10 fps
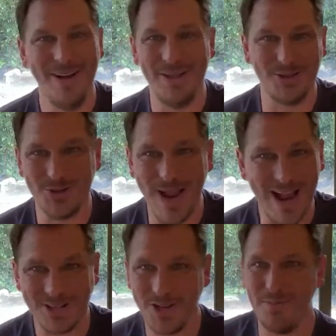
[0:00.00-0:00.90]
the
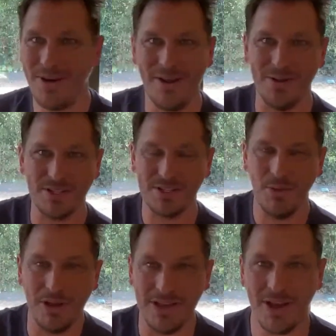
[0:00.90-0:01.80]
trash company or the
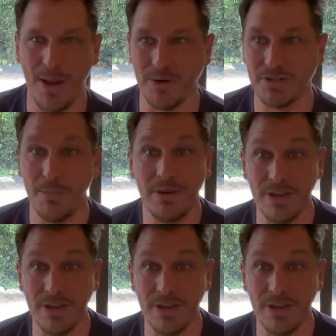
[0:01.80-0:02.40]
small e-commerce company